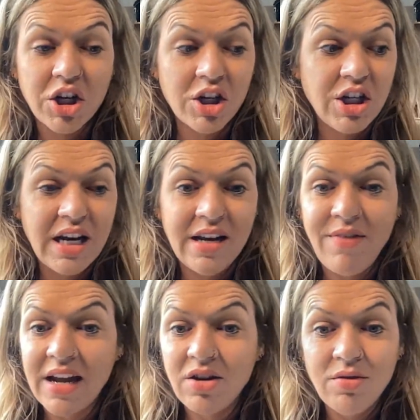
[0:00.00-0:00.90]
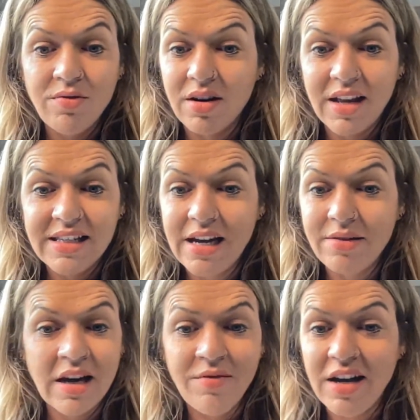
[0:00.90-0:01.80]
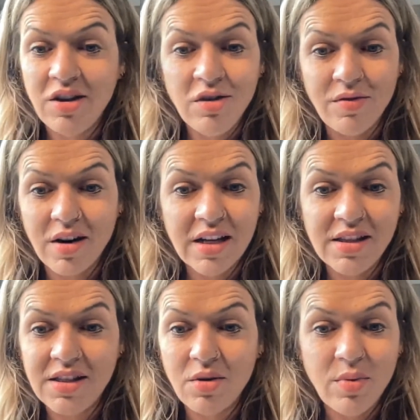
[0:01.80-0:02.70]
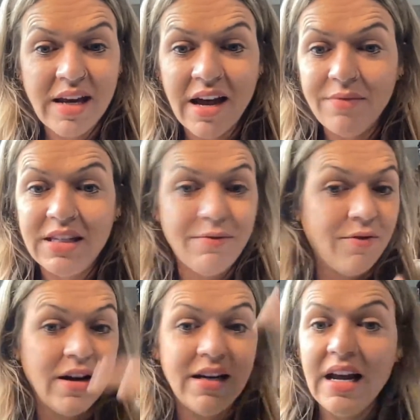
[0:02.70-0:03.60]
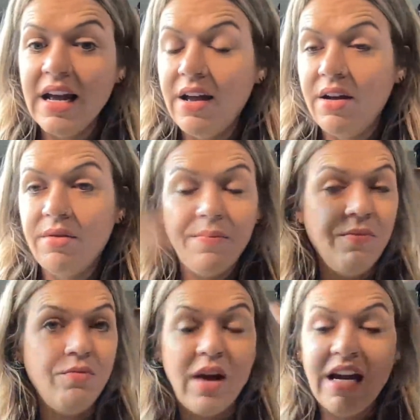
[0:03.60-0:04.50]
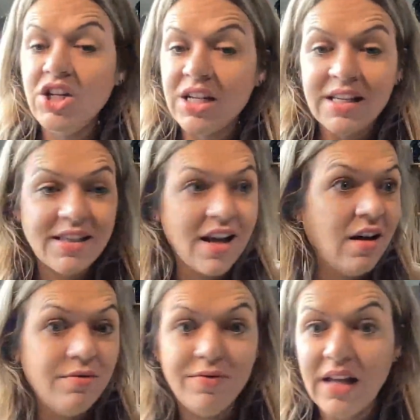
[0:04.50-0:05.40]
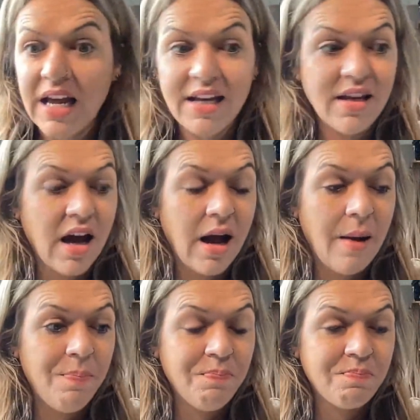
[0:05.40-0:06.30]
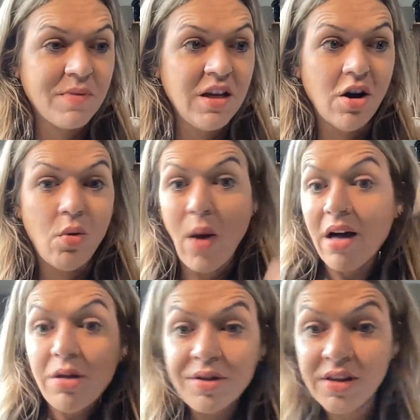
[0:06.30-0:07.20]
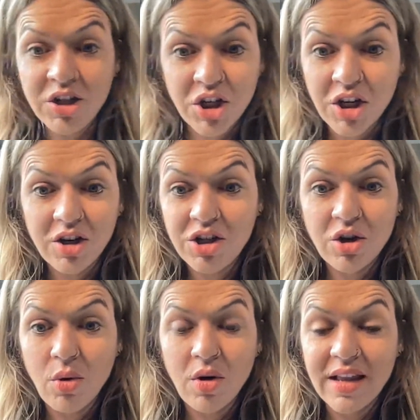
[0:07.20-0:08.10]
church in Vancouver, like downtown Vancouver. And so we have different ranges of like wealth in the church or